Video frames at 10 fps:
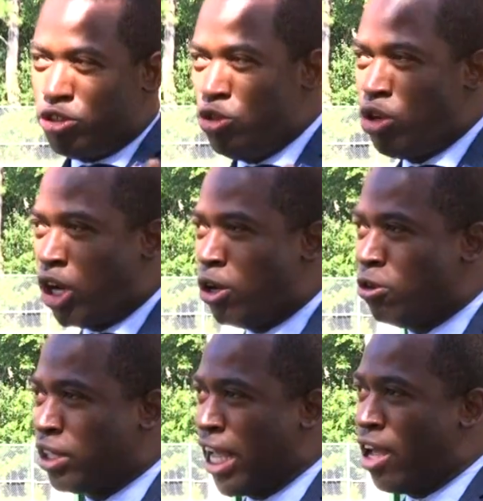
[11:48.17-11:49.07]
You
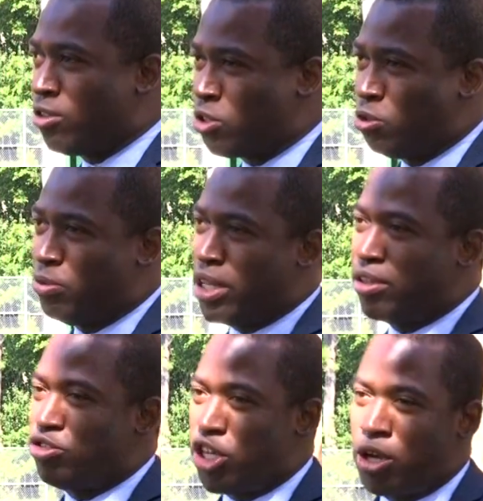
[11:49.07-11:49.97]
heard
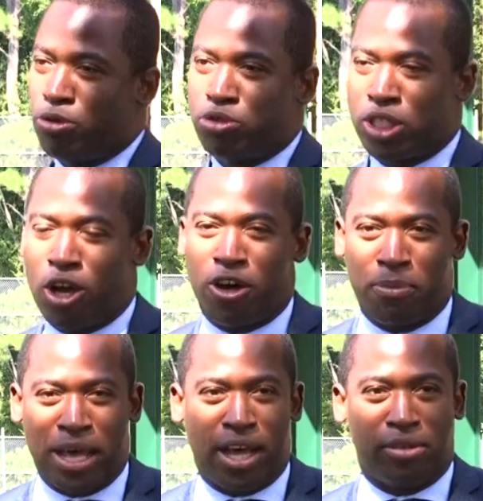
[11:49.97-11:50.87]
Councilman Jones talk
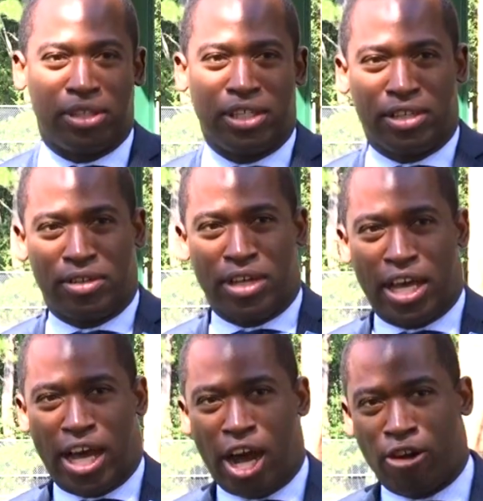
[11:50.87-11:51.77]
about
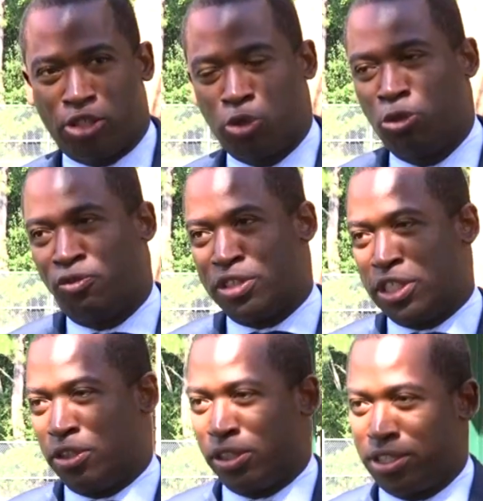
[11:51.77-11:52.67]
our school
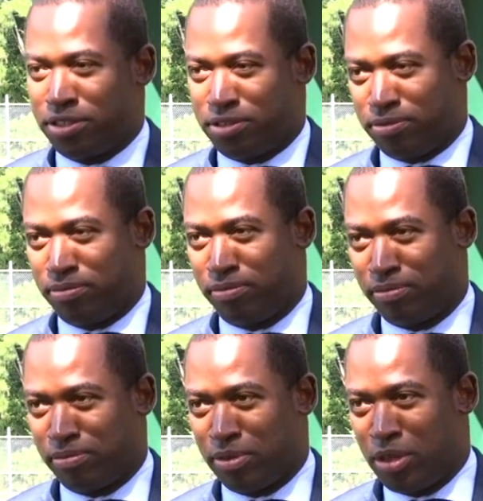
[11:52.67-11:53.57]
facilities.
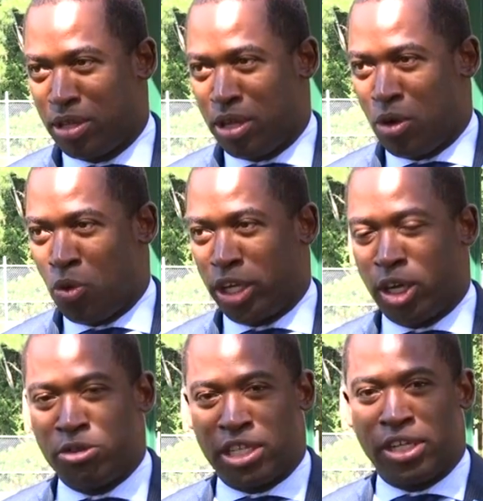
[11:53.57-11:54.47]
What
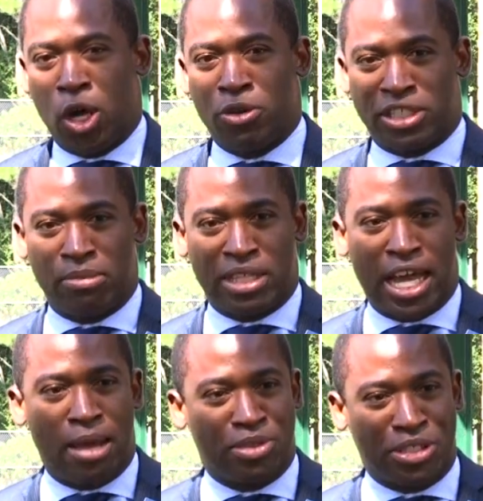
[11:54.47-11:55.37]
goes unnoticed
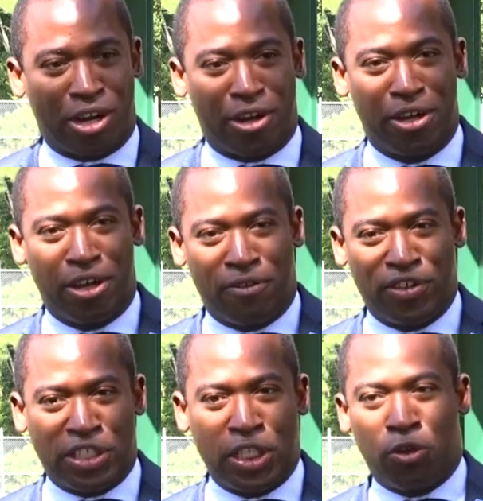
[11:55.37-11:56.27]
sometimes is our
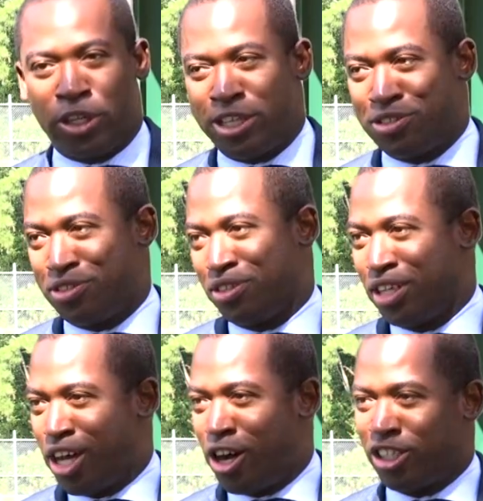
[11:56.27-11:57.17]
facilities,
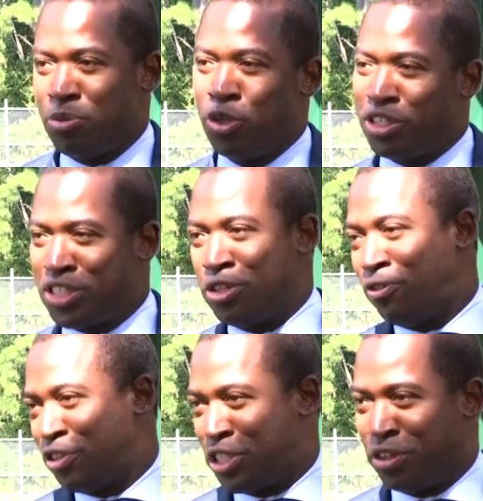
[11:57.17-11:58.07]
our community center
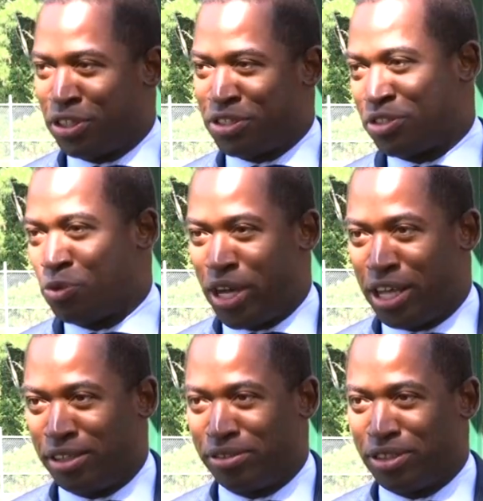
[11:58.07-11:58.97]
facilities as
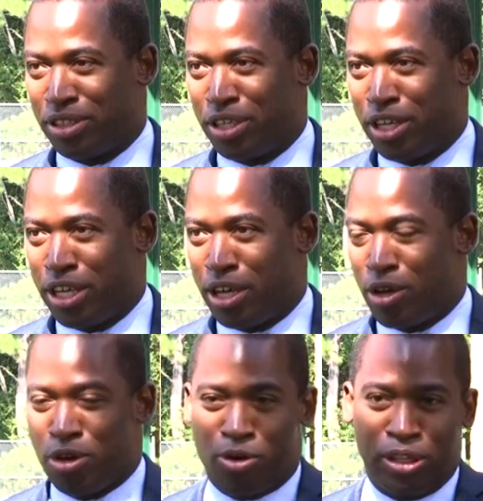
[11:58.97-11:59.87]
well.
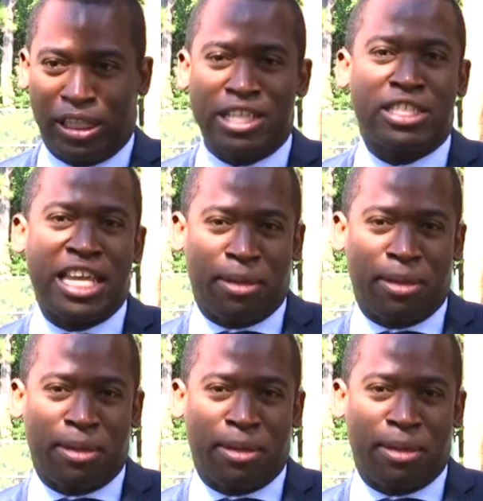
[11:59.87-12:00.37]
Let's think